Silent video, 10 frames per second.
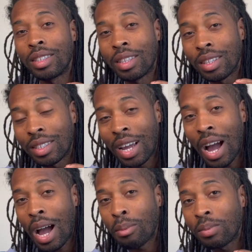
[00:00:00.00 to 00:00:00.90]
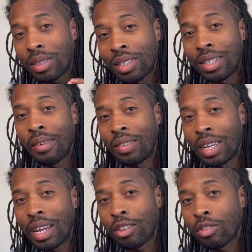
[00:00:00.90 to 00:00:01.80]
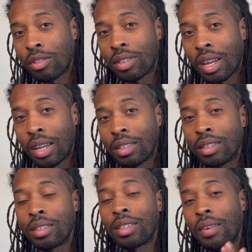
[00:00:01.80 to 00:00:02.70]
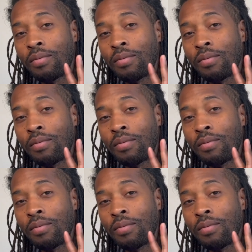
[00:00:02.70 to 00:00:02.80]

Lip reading: the top 7 exercises that